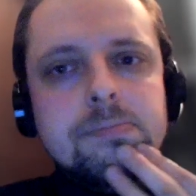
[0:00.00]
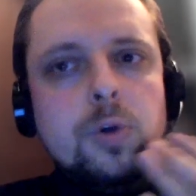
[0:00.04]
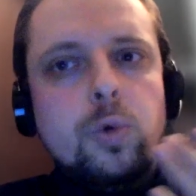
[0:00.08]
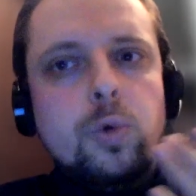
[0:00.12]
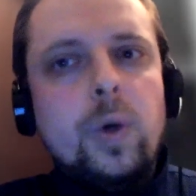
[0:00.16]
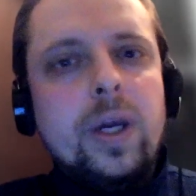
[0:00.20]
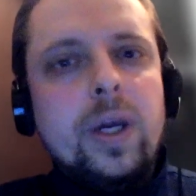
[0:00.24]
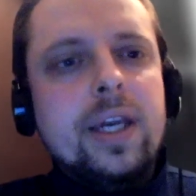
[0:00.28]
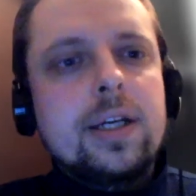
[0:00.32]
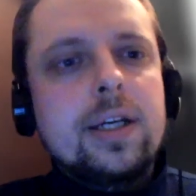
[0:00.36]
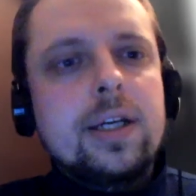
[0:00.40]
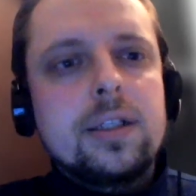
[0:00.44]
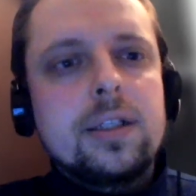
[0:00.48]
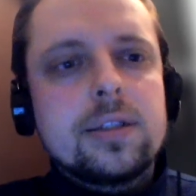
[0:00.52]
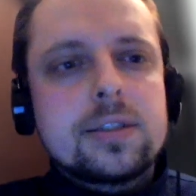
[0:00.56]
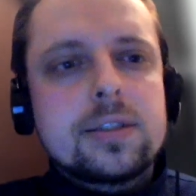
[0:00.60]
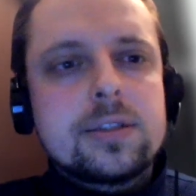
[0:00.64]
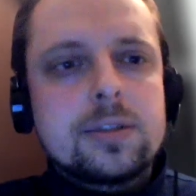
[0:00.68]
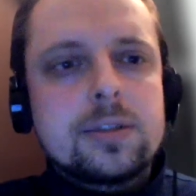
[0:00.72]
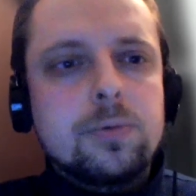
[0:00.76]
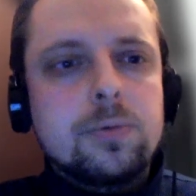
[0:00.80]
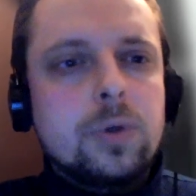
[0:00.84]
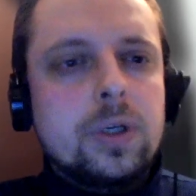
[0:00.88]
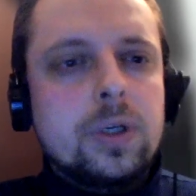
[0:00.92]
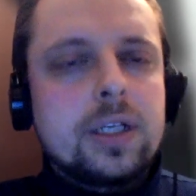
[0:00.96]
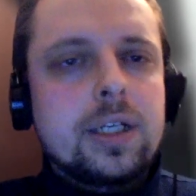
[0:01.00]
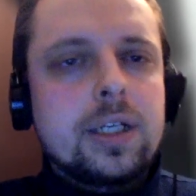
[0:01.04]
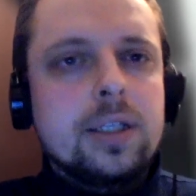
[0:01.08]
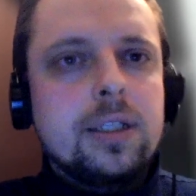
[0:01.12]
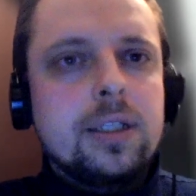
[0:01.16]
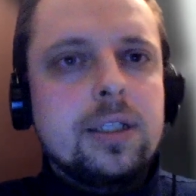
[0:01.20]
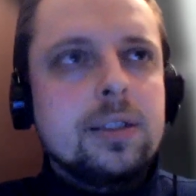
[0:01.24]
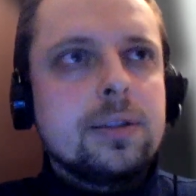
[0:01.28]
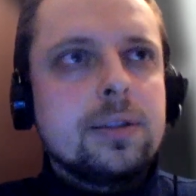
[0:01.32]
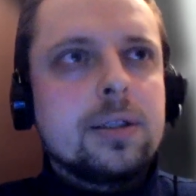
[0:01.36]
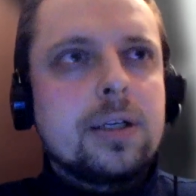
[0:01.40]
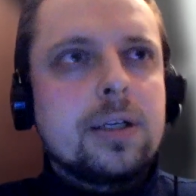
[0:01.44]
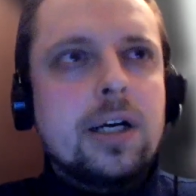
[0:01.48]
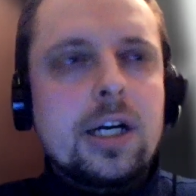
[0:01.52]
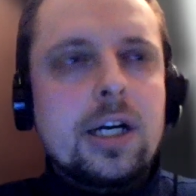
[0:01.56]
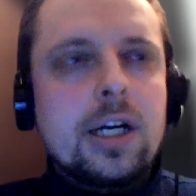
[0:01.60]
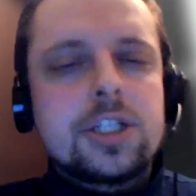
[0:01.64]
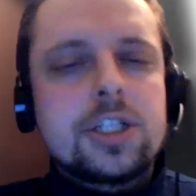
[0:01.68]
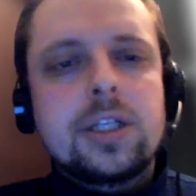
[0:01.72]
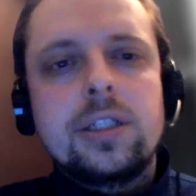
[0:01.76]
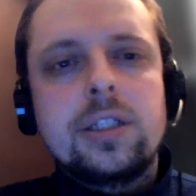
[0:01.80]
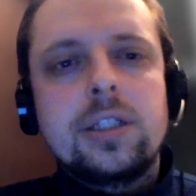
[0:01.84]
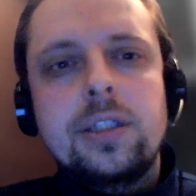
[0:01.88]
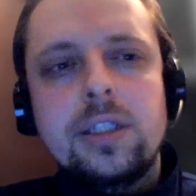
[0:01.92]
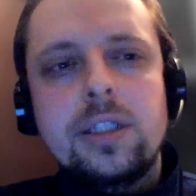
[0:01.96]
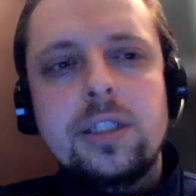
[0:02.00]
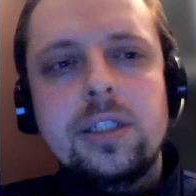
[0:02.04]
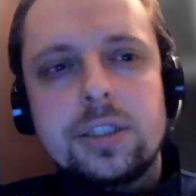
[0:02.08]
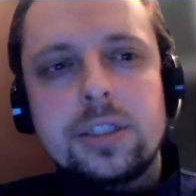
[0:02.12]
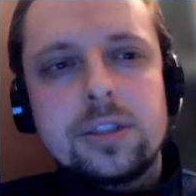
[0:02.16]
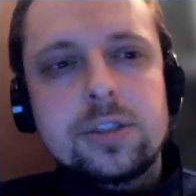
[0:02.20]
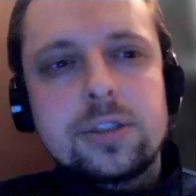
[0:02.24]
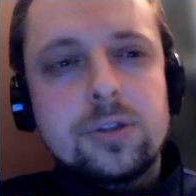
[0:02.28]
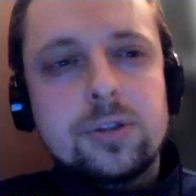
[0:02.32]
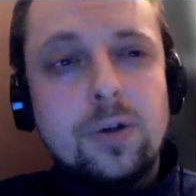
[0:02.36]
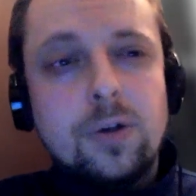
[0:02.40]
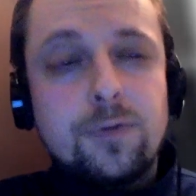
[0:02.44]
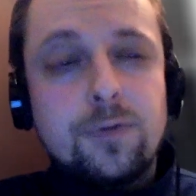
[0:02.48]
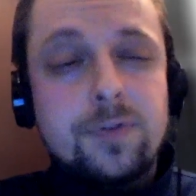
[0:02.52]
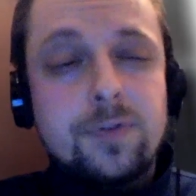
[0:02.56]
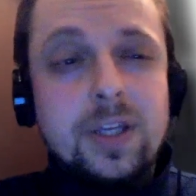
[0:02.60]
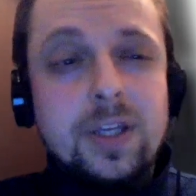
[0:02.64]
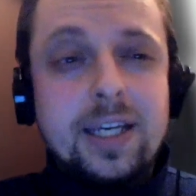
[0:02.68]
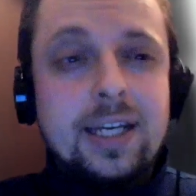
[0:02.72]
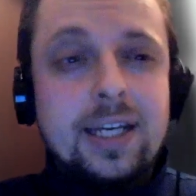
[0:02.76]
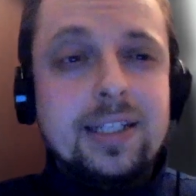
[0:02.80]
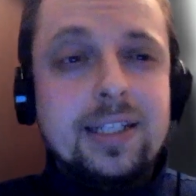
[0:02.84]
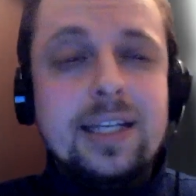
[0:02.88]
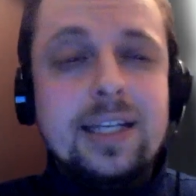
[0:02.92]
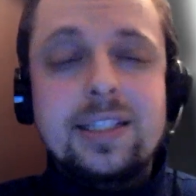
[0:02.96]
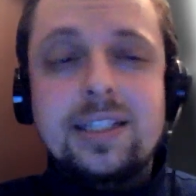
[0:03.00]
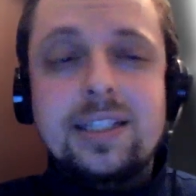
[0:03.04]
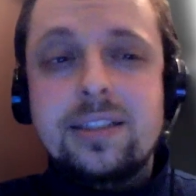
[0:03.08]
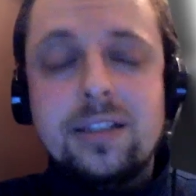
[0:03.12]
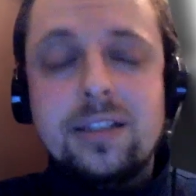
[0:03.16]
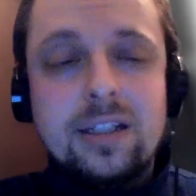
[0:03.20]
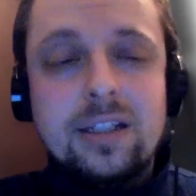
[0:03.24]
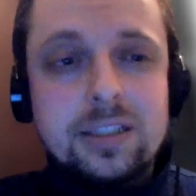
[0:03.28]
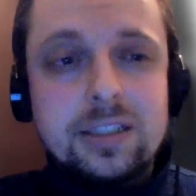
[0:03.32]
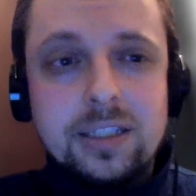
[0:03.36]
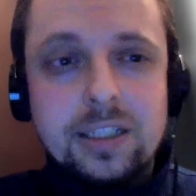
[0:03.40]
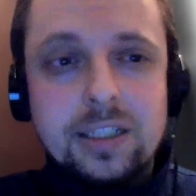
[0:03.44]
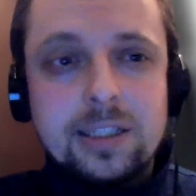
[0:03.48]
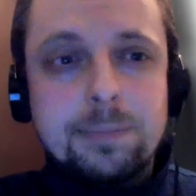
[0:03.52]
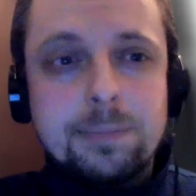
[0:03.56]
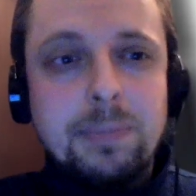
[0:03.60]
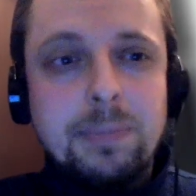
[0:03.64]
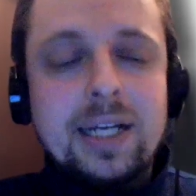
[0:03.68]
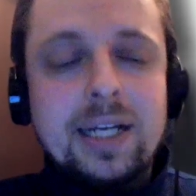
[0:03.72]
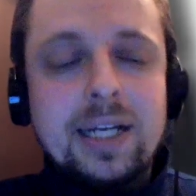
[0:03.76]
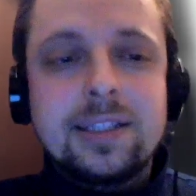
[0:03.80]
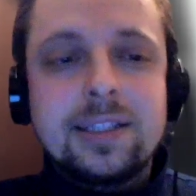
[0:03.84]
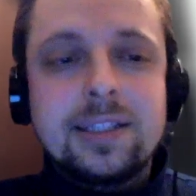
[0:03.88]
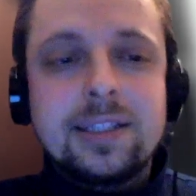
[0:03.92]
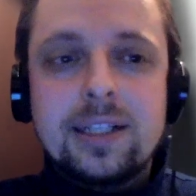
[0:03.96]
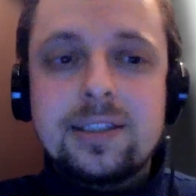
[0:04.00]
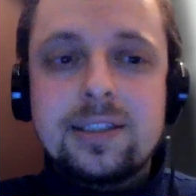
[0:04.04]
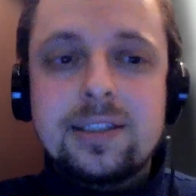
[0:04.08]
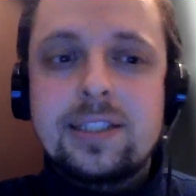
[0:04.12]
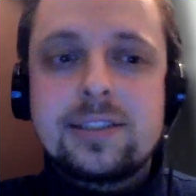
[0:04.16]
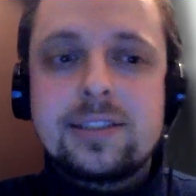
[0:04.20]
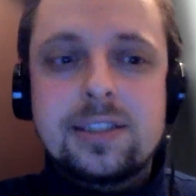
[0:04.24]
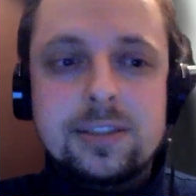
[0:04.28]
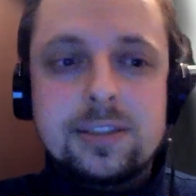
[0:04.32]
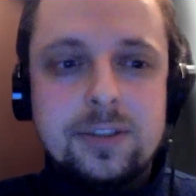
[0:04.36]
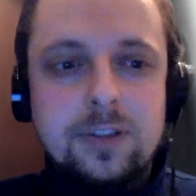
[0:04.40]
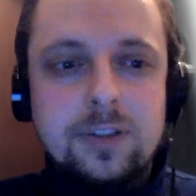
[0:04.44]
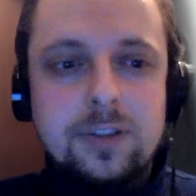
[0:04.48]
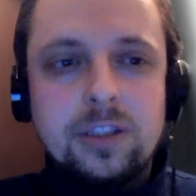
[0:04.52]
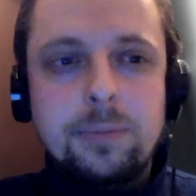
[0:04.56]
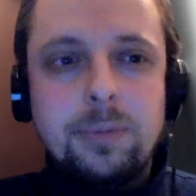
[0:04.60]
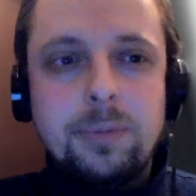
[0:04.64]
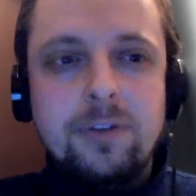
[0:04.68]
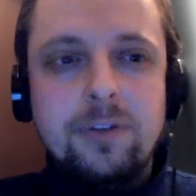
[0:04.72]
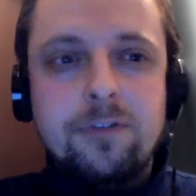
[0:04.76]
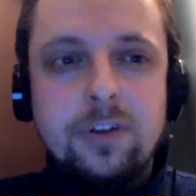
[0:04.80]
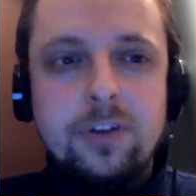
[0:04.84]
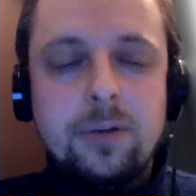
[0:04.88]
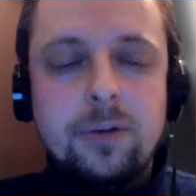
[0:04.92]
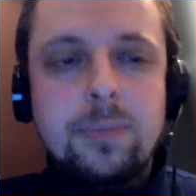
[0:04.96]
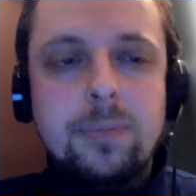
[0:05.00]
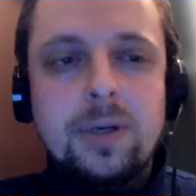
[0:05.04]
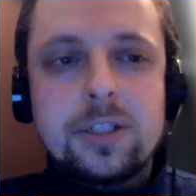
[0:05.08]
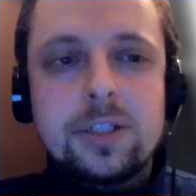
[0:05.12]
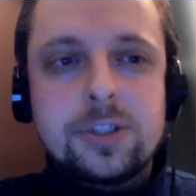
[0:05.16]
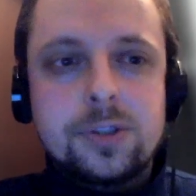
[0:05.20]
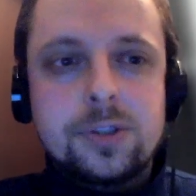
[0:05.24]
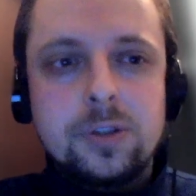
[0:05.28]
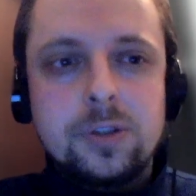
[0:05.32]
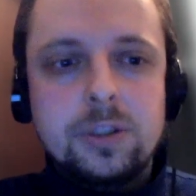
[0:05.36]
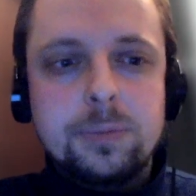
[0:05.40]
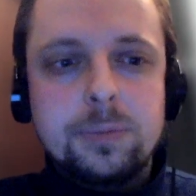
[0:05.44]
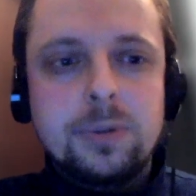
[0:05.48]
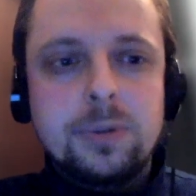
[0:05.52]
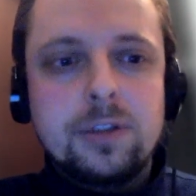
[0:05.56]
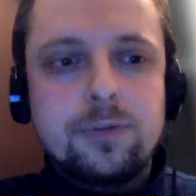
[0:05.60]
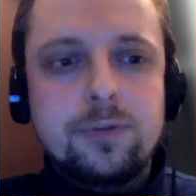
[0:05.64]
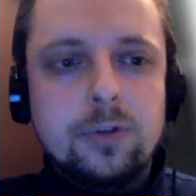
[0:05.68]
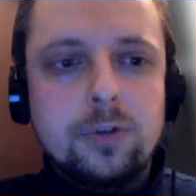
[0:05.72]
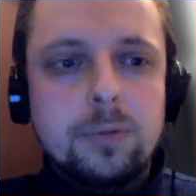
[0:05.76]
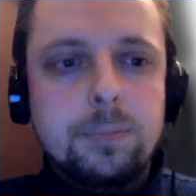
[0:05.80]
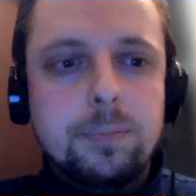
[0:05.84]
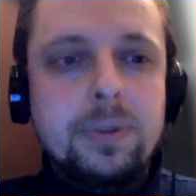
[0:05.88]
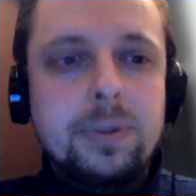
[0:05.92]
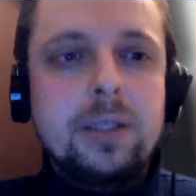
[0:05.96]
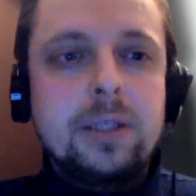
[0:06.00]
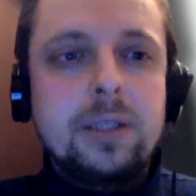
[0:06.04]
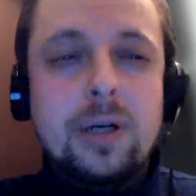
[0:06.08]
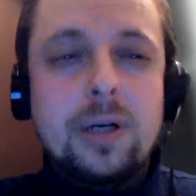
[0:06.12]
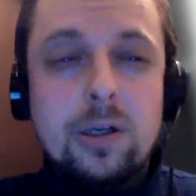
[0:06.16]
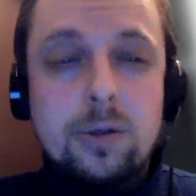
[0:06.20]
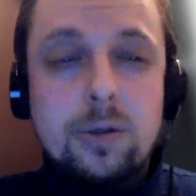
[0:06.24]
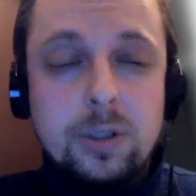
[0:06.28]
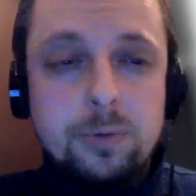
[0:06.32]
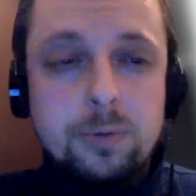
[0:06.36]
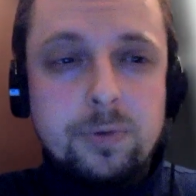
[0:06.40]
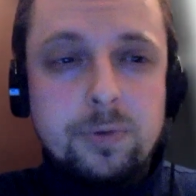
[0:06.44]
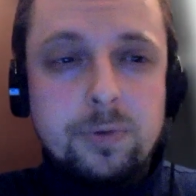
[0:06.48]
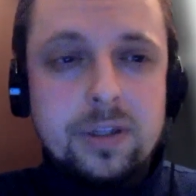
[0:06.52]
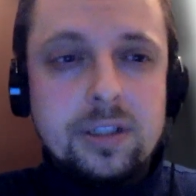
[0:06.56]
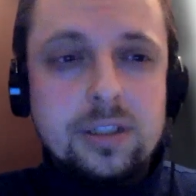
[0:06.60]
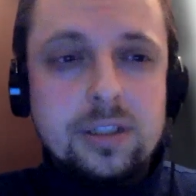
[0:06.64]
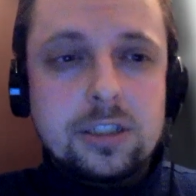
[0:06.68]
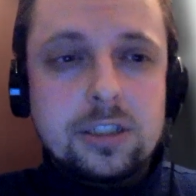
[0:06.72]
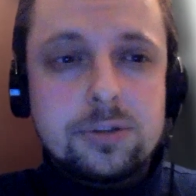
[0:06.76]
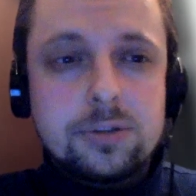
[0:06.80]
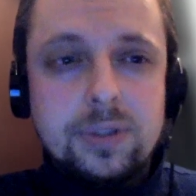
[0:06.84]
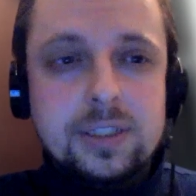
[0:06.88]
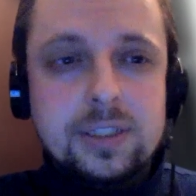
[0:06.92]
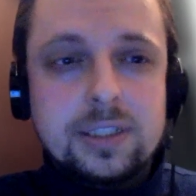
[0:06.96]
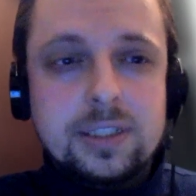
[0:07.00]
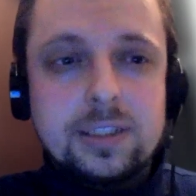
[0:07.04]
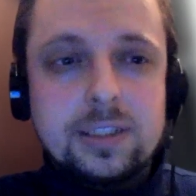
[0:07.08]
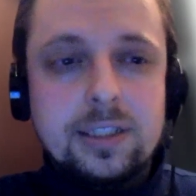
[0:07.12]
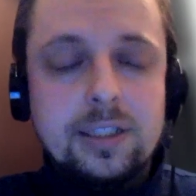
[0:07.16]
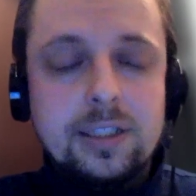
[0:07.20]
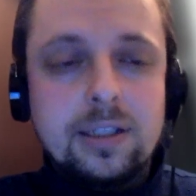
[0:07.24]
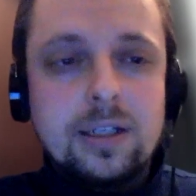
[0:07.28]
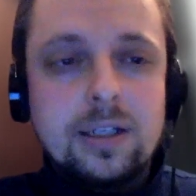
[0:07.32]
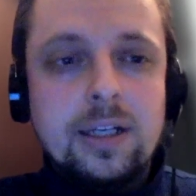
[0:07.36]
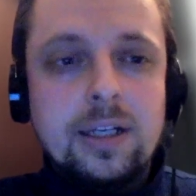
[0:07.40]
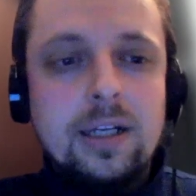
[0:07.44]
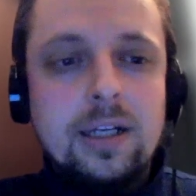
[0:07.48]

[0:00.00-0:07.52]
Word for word: vehicles working in harsh conditions of the Canadian Arctic might not necessarily be very much suitable for being powered with electricity.